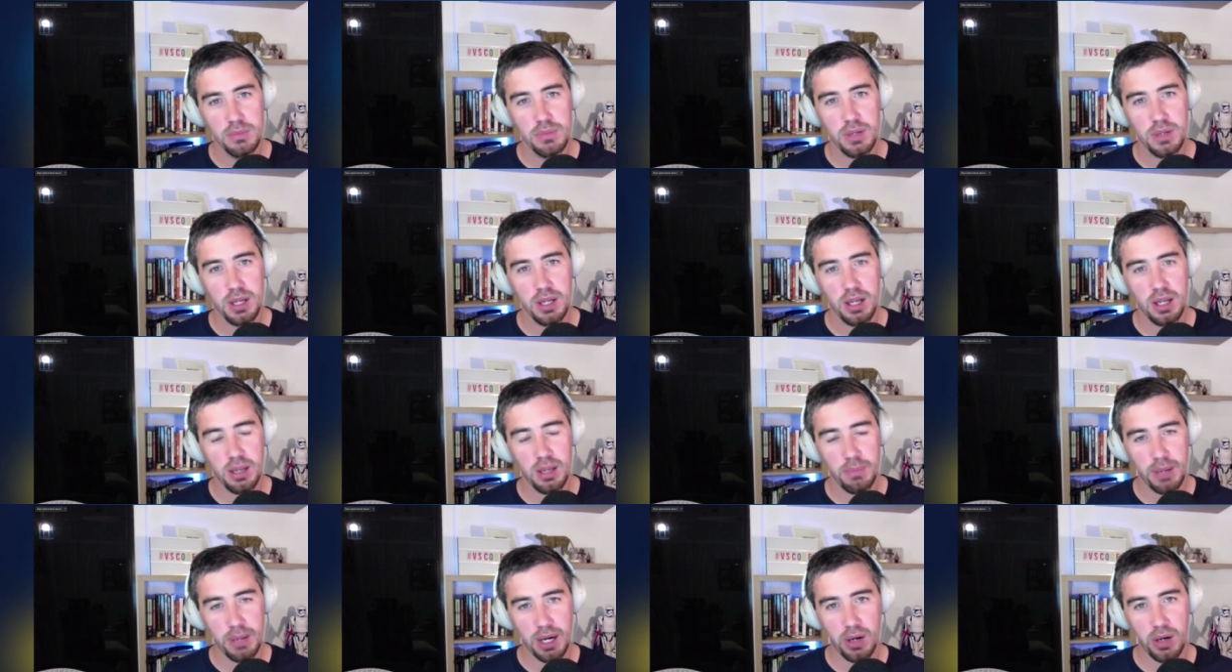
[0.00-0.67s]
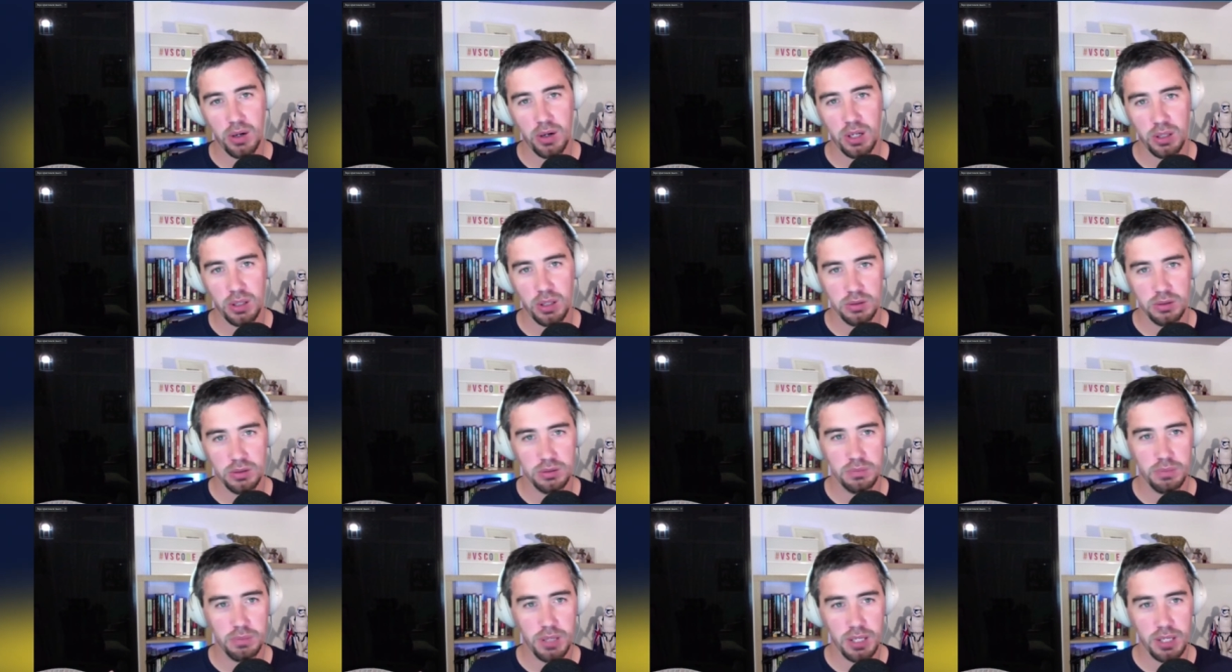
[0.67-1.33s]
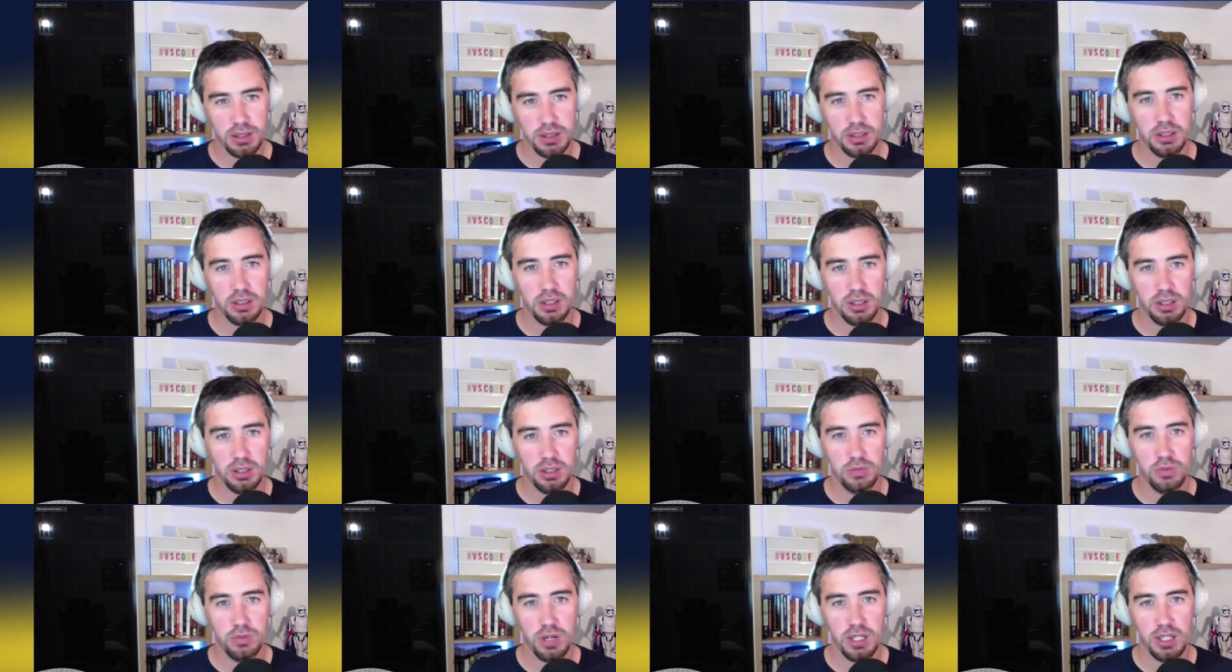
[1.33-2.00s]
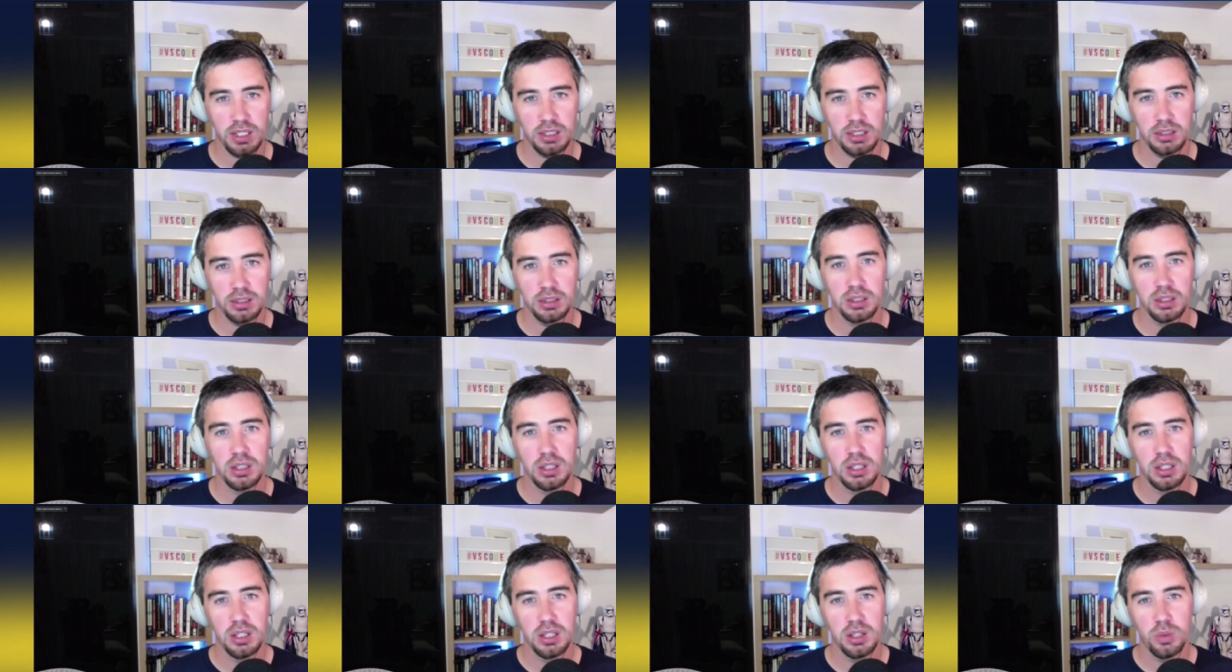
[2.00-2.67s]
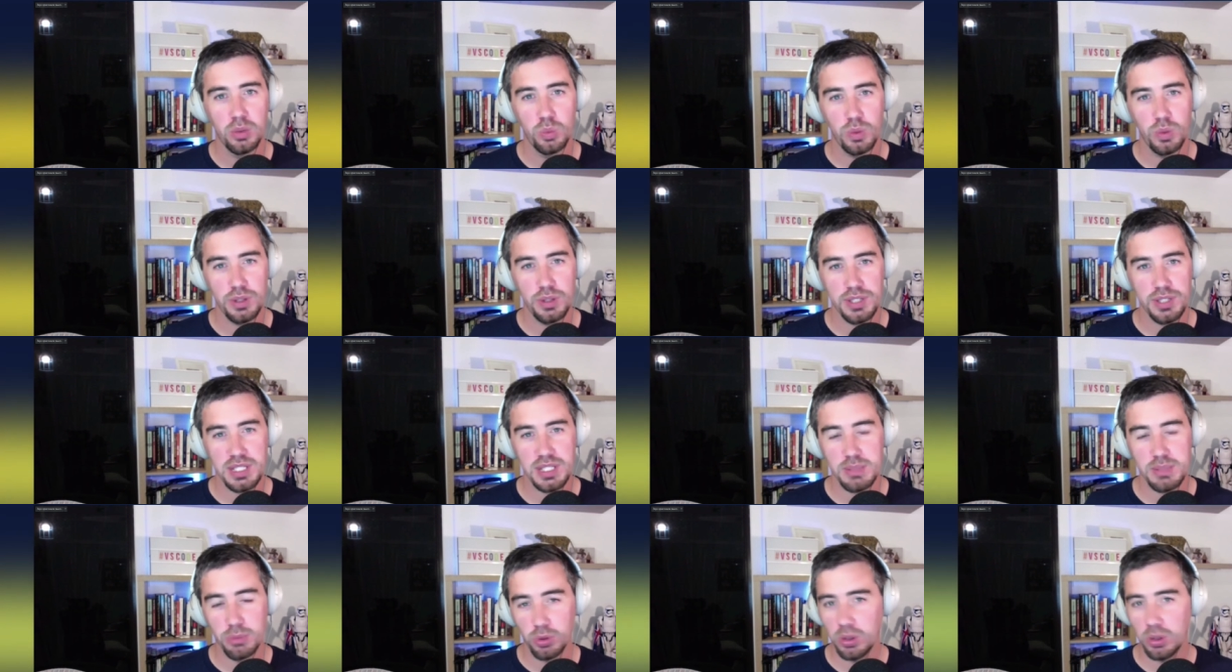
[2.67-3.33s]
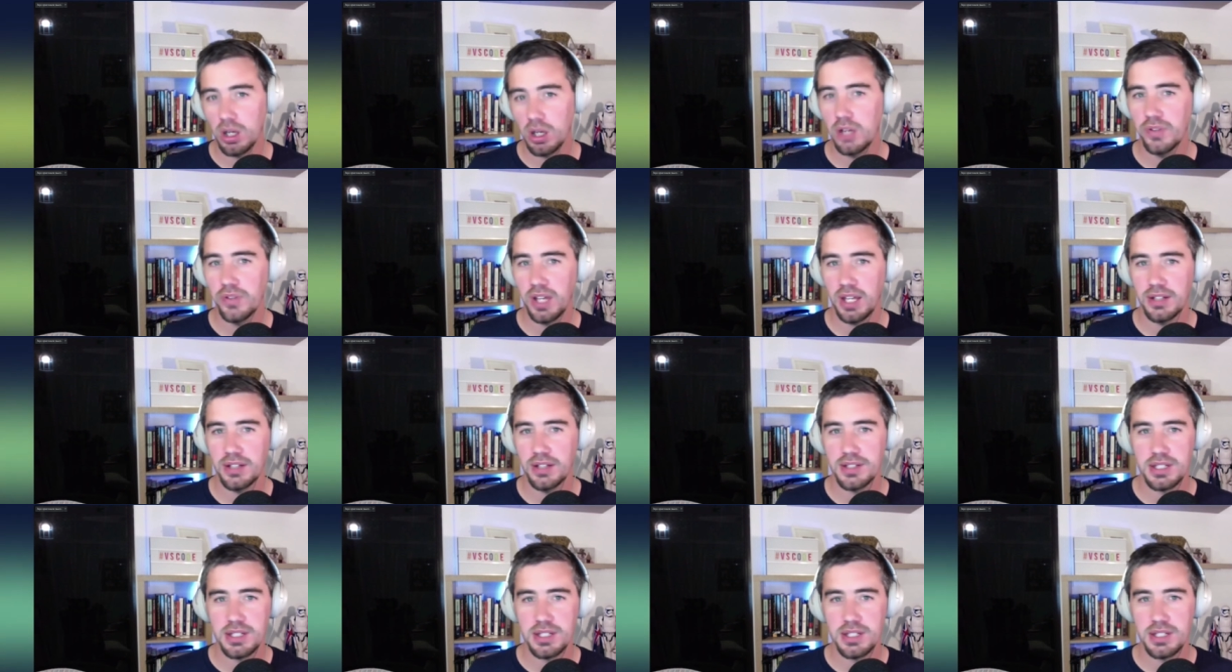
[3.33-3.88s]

uh, parallel Python code running with small overhead.